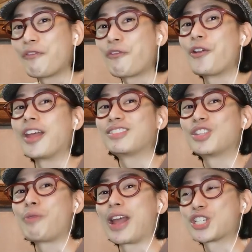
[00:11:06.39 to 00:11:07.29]

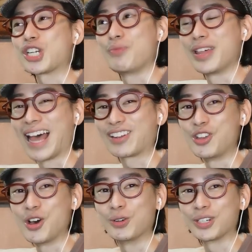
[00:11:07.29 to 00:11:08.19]
different direction with
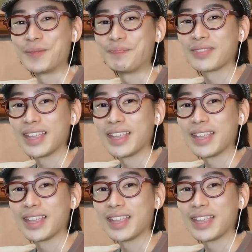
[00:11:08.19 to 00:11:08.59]
that note.